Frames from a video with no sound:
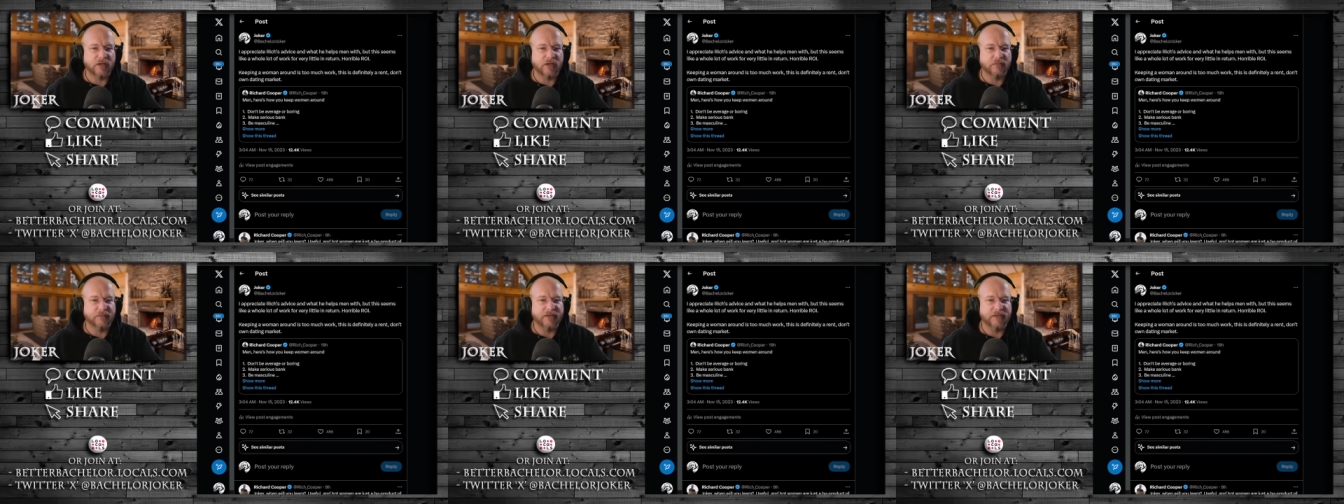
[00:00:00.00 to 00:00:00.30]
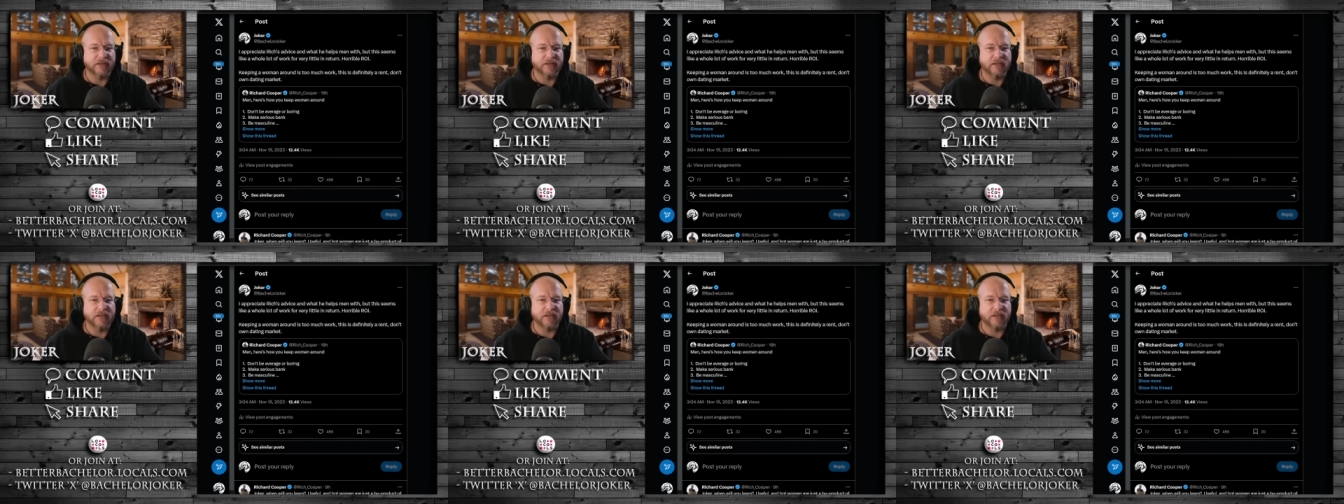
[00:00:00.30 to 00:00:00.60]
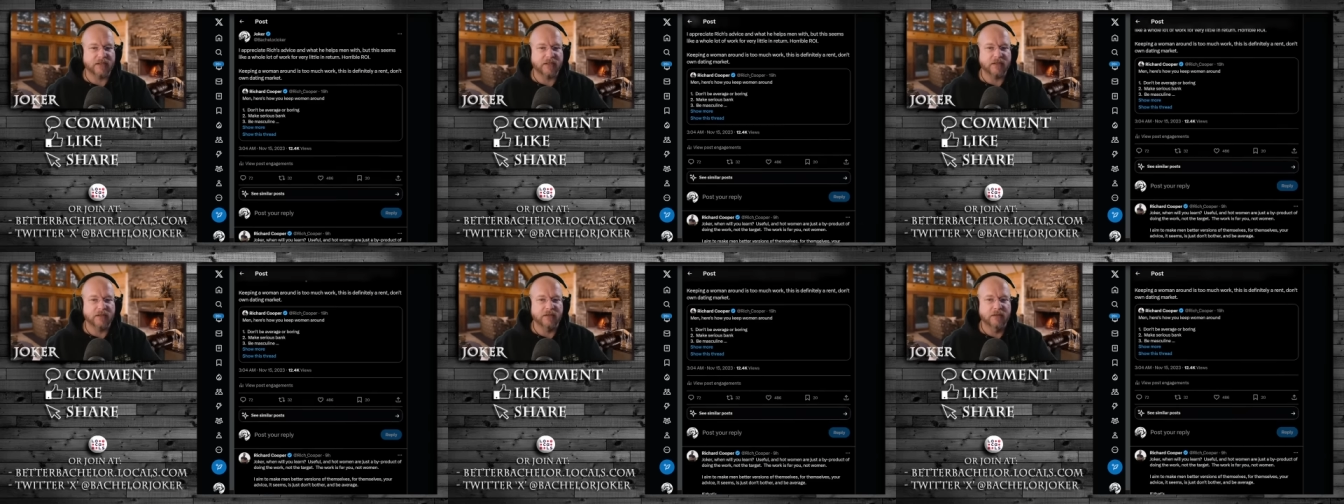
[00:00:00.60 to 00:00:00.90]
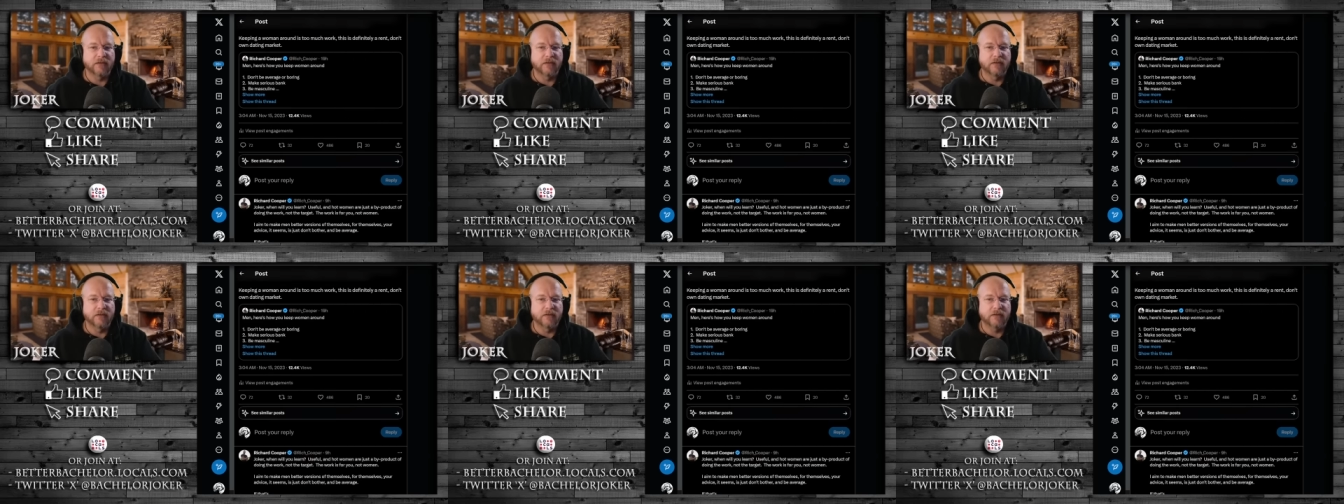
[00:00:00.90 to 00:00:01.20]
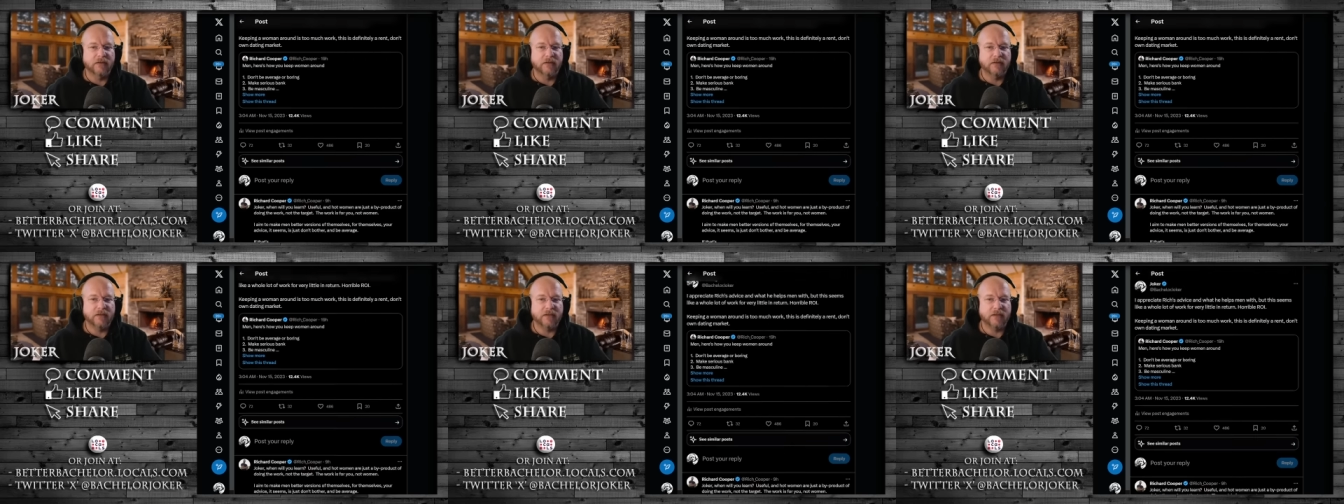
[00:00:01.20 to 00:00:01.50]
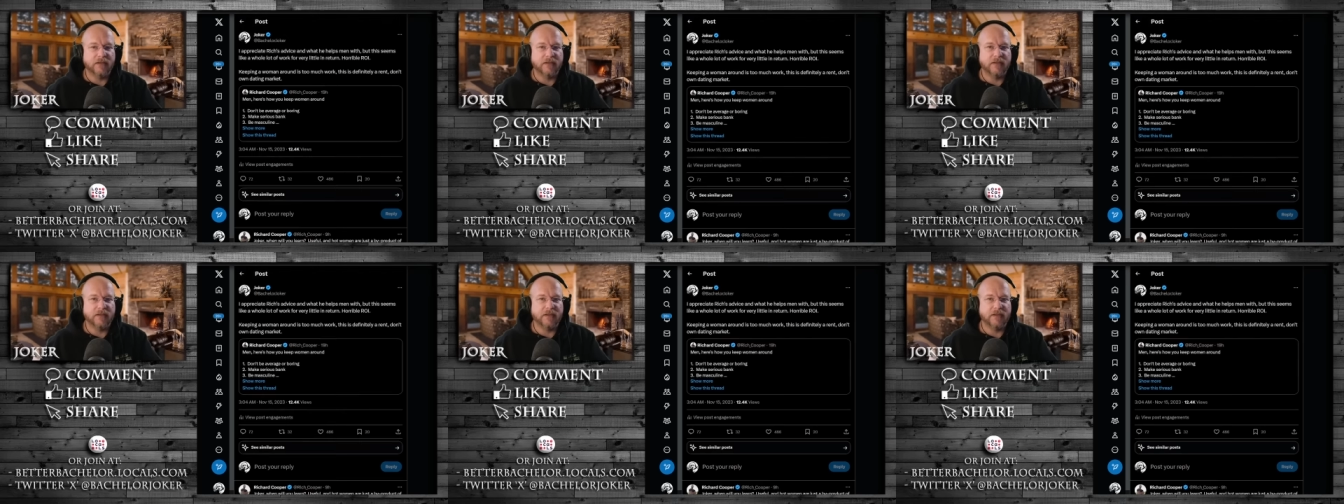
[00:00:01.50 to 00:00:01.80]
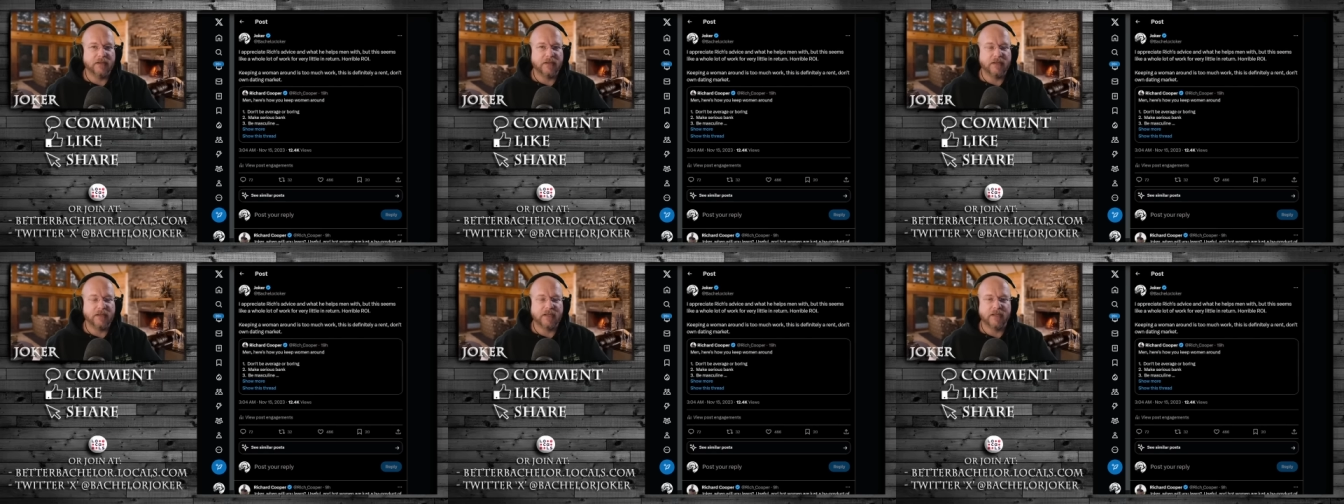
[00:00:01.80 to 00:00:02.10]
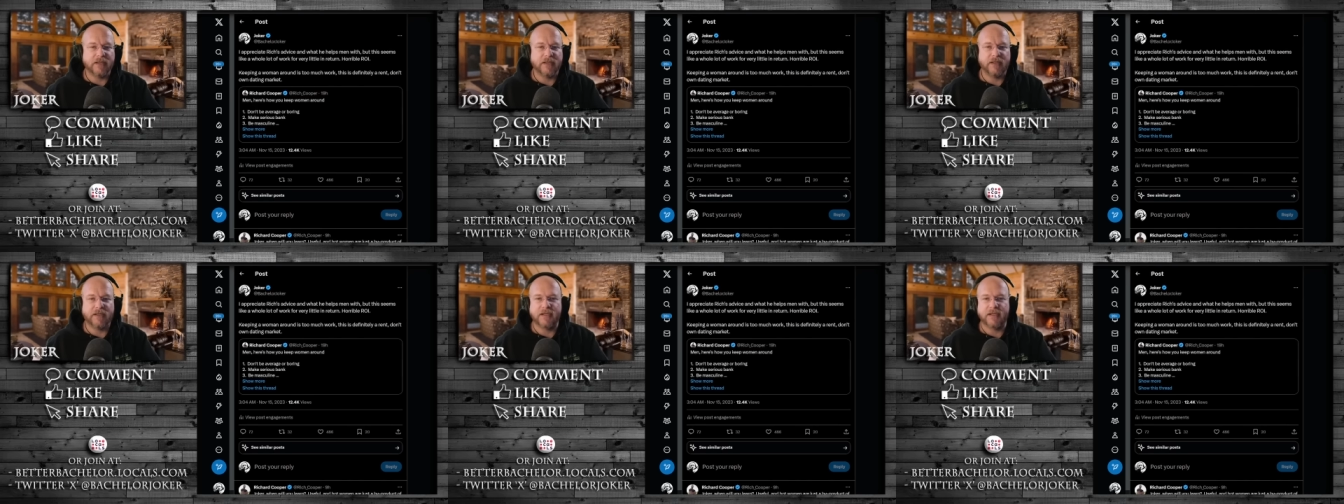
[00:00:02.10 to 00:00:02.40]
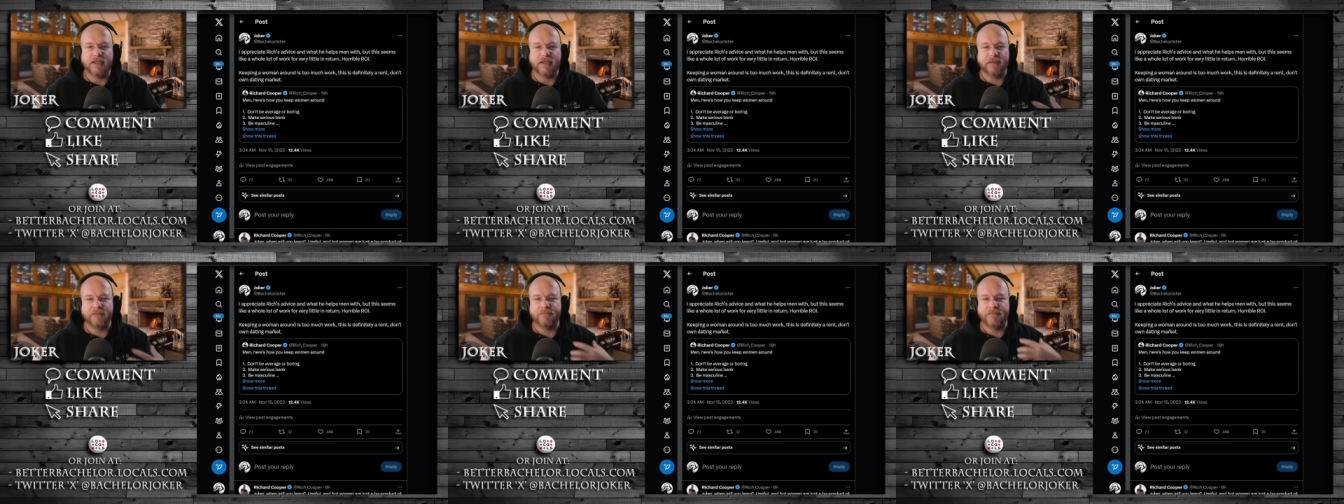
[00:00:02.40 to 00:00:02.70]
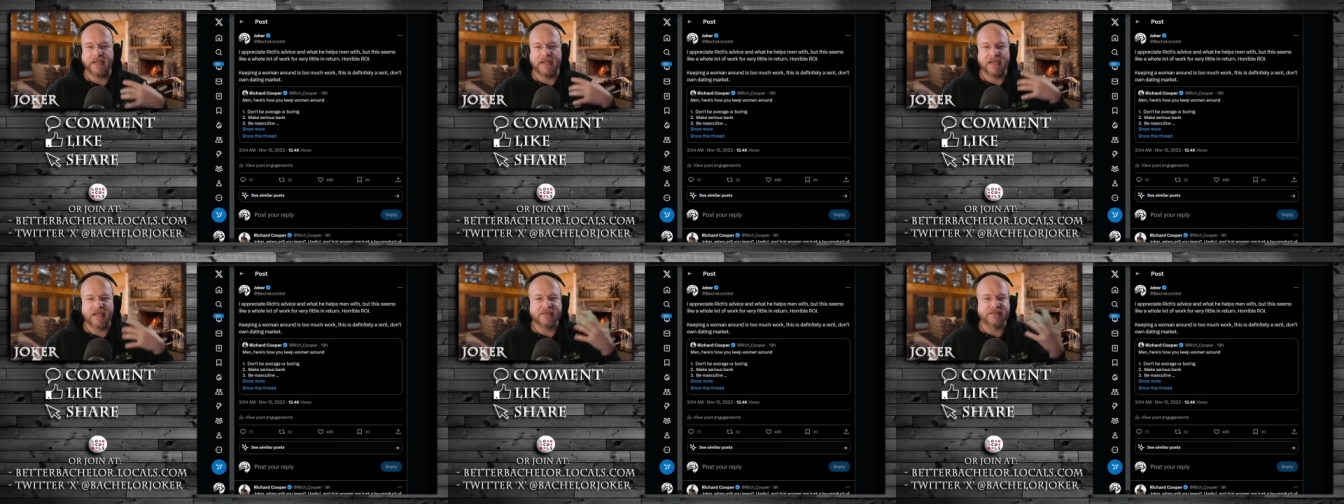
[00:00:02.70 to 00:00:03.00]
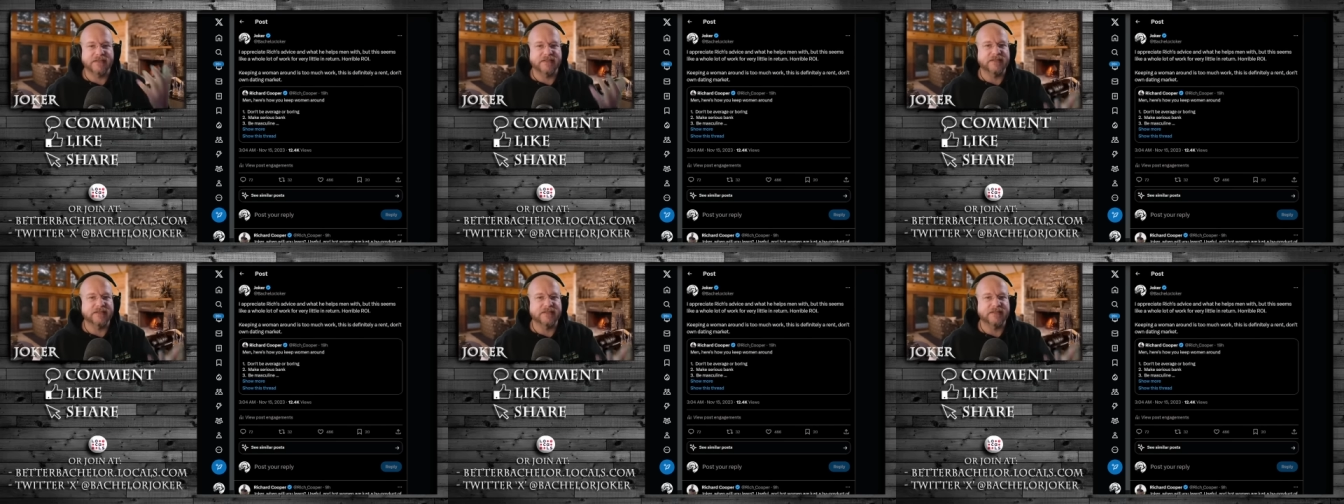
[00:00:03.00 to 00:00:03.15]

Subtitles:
I mean, he has